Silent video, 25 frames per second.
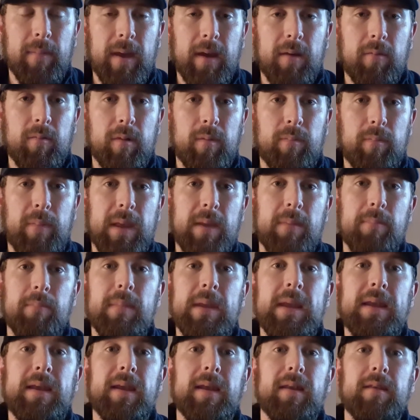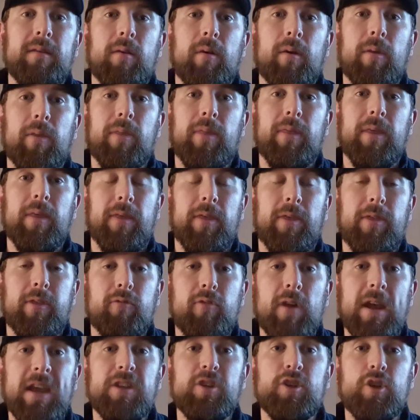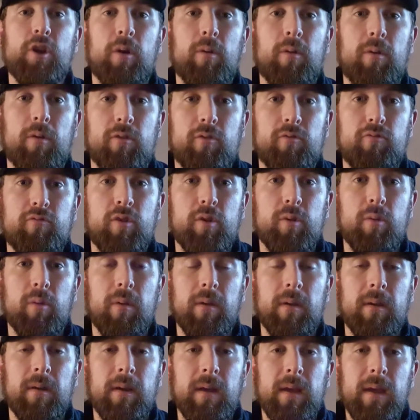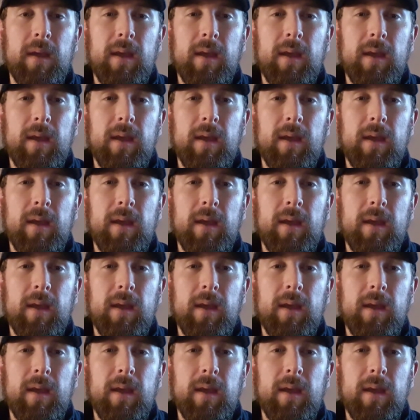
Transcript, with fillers: That would be meeting your, the threshold rule.